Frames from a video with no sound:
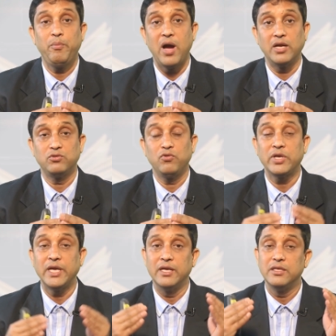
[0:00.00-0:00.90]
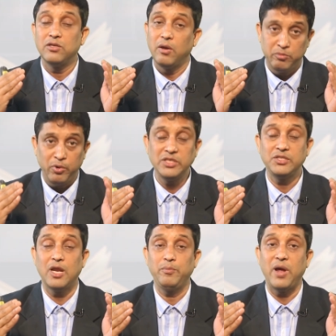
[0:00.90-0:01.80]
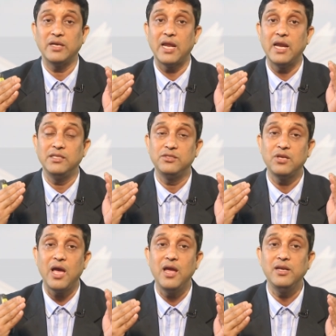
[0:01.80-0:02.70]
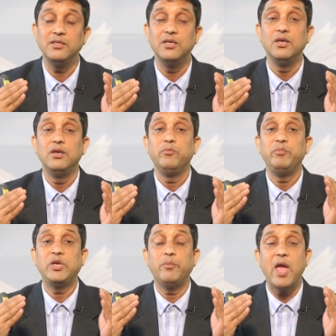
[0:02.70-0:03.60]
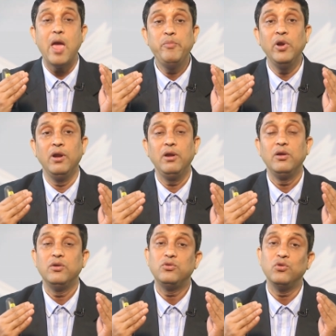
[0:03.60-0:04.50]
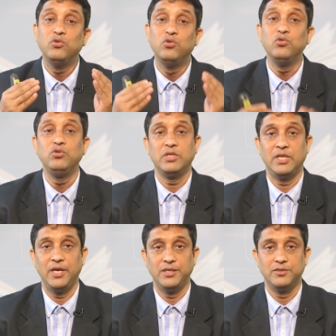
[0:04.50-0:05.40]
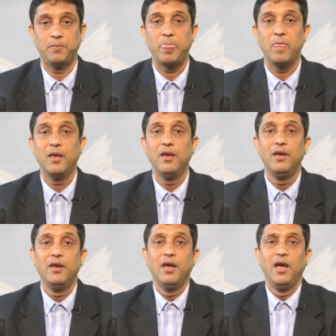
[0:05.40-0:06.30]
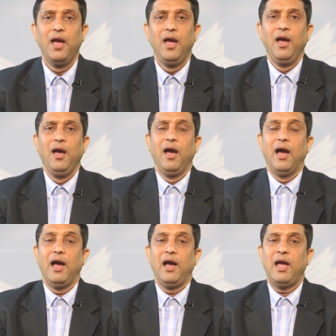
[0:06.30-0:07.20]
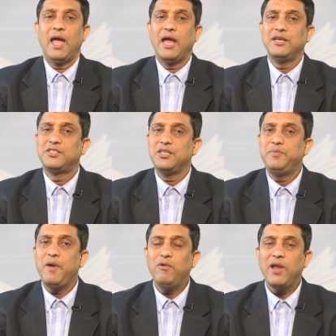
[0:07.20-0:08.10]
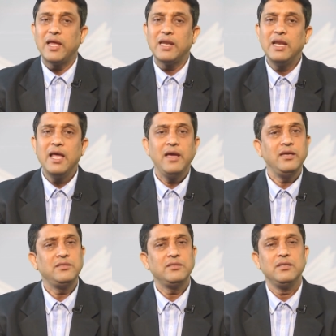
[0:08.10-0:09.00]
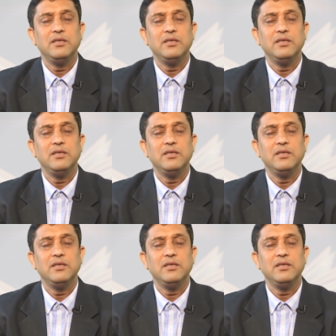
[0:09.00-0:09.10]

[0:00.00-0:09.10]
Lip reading: part, okay, functional part, and the child become able to do the things. And if I will analyze